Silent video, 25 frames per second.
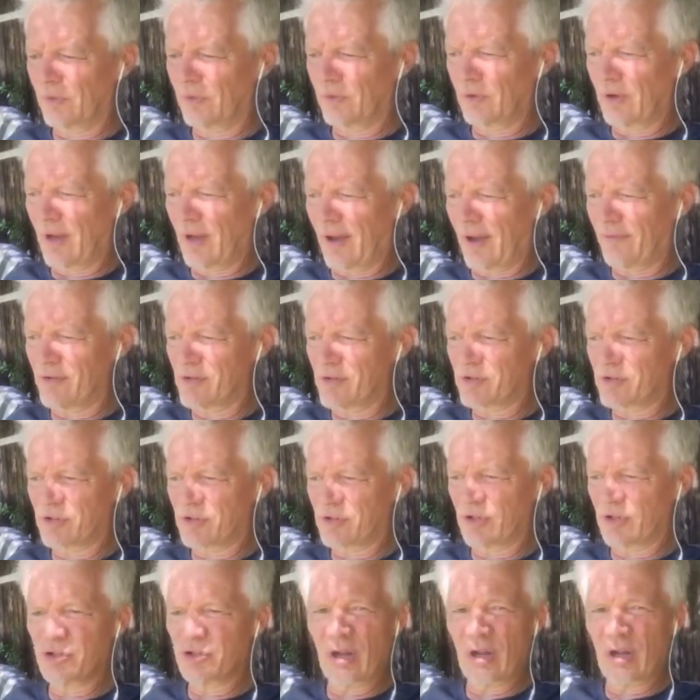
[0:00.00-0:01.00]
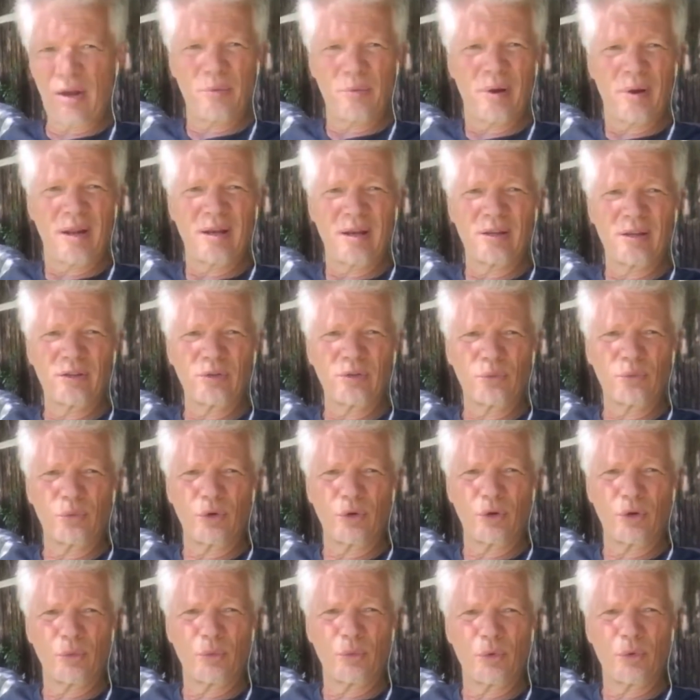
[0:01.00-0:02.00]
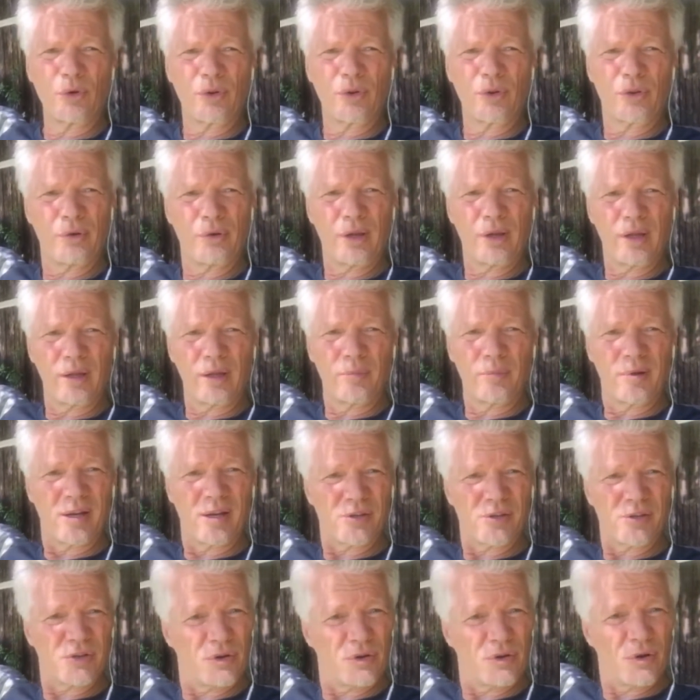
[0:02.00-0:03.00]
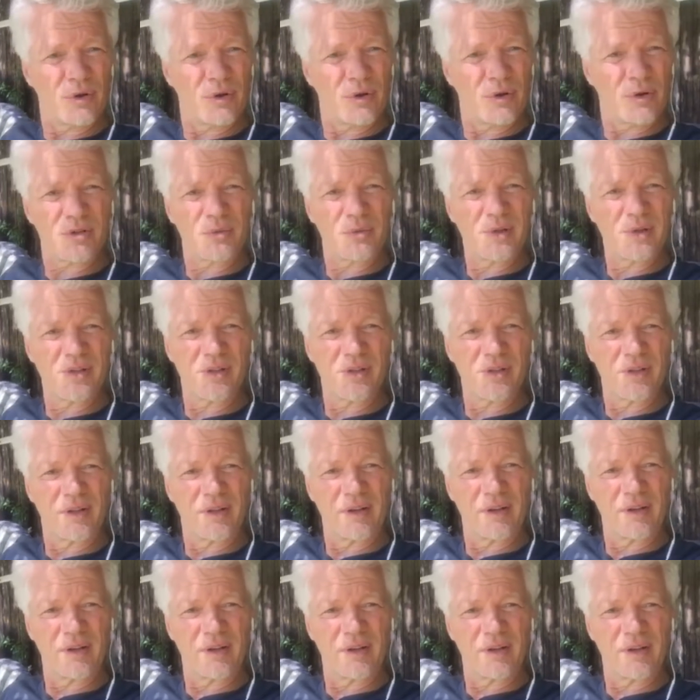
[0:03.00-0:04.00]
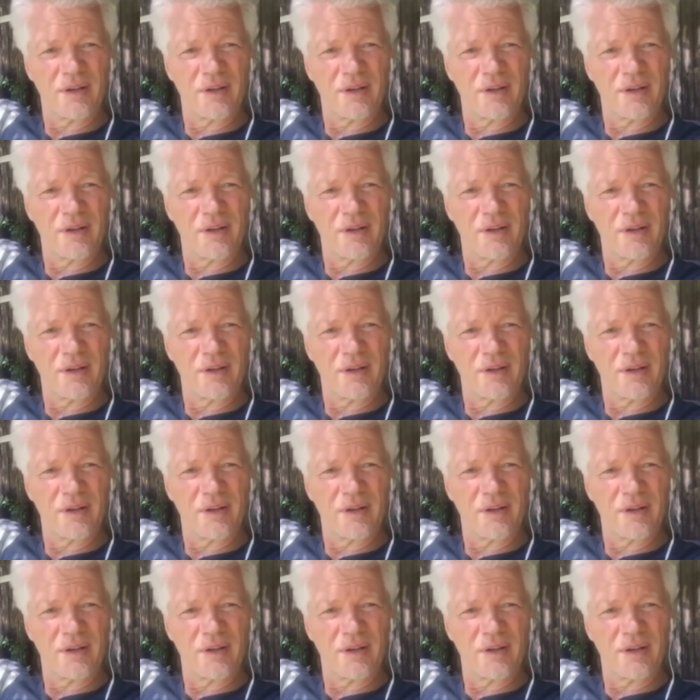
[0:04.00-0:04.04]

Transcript: to have us degenerate into World War III. But as you noticed recently,